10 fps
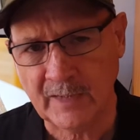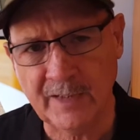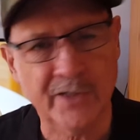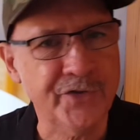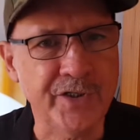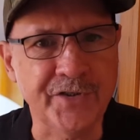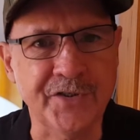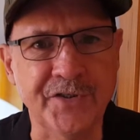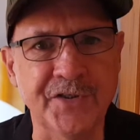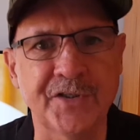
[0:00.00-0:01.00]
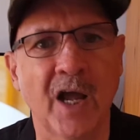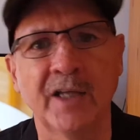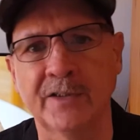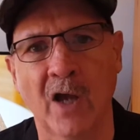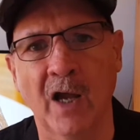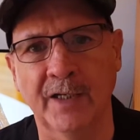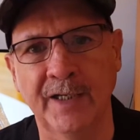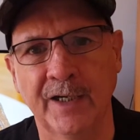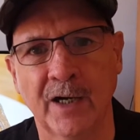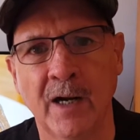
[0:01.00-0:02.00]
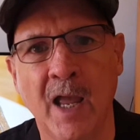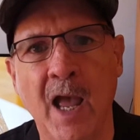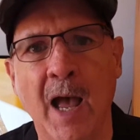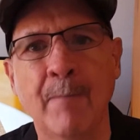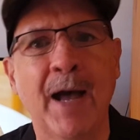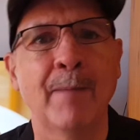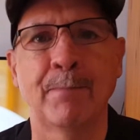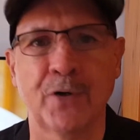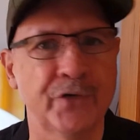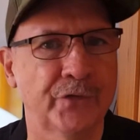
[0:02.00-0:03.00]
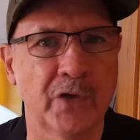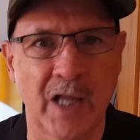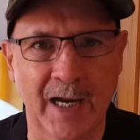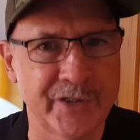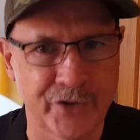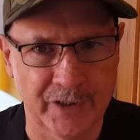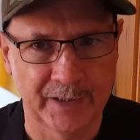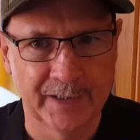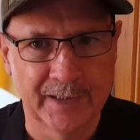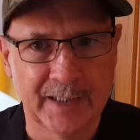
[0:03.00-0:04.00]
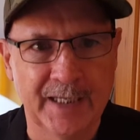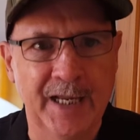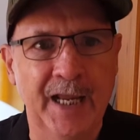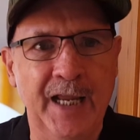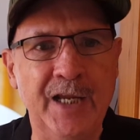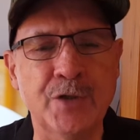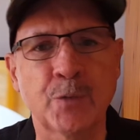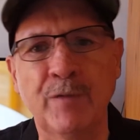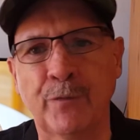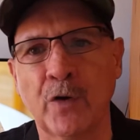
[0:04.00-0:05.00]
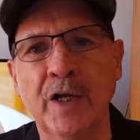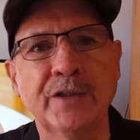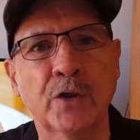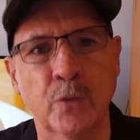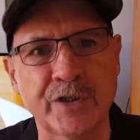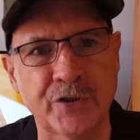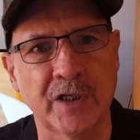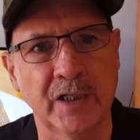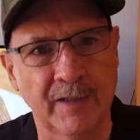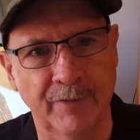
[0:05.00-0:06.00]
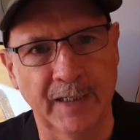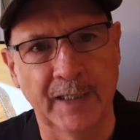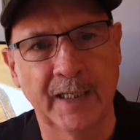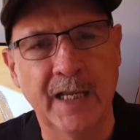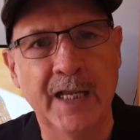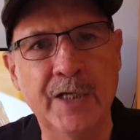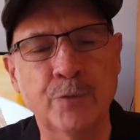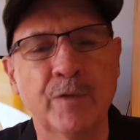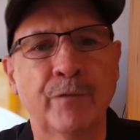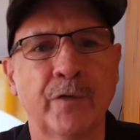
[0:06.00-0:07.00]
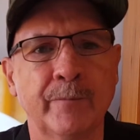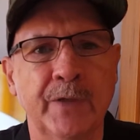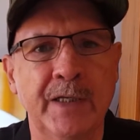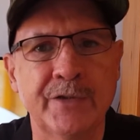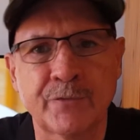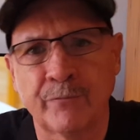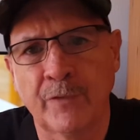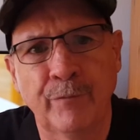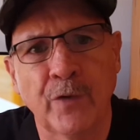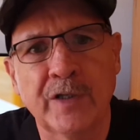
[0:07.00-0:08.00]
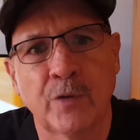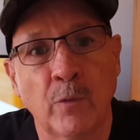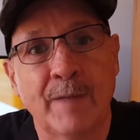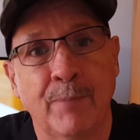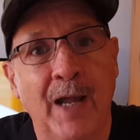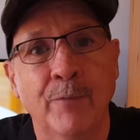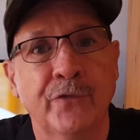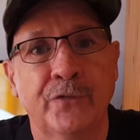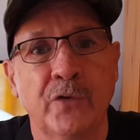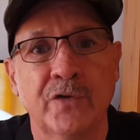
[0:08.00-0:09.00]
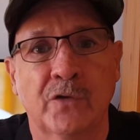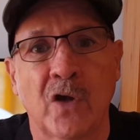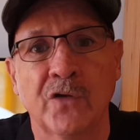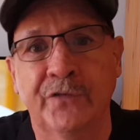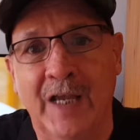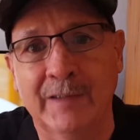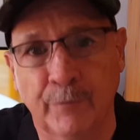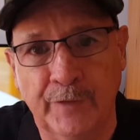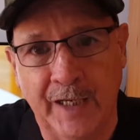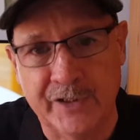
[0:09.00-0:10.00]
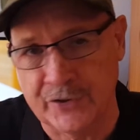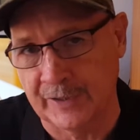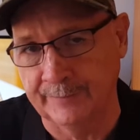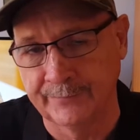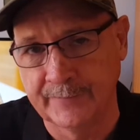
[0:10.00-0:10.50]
Now, Jesus is not talking here about personal hygiene. He is referring to Christian living. He's referring to what Bible students call sanctification.